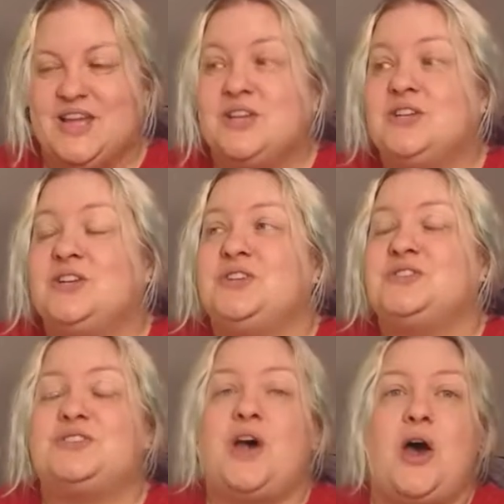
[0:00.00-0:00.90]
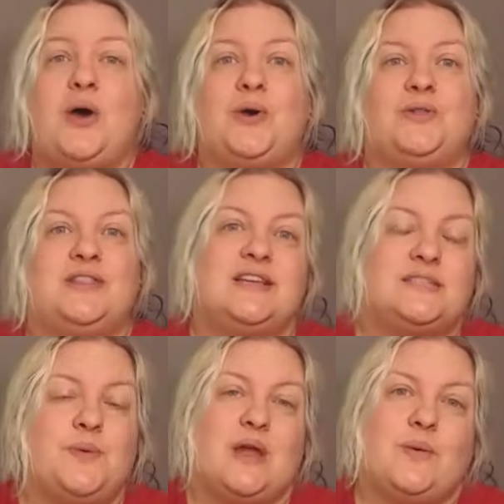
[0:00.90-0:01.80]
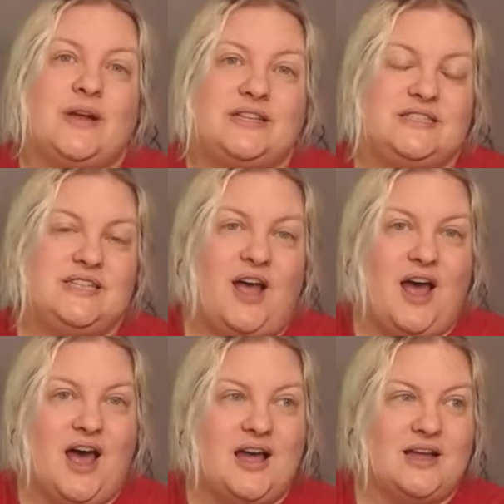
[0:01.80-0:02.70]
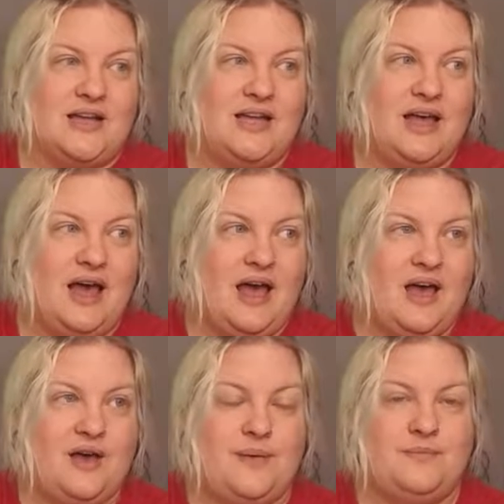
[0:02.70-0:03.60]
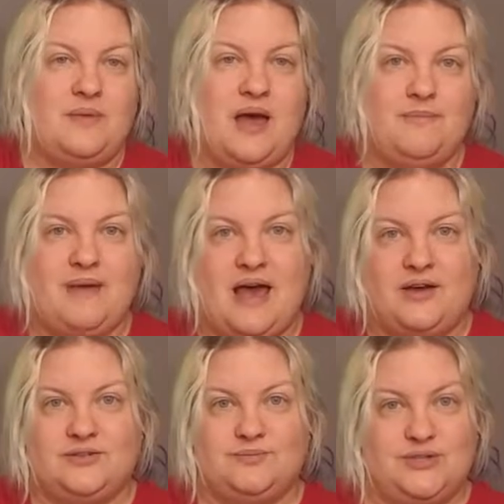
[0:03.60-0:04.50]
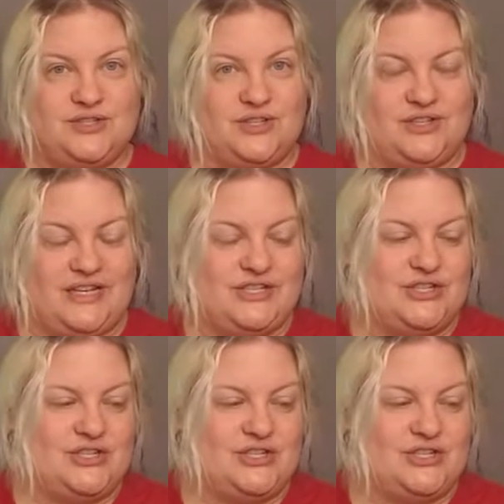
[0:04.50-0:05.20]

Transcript: So this week we're going to talk about musical history.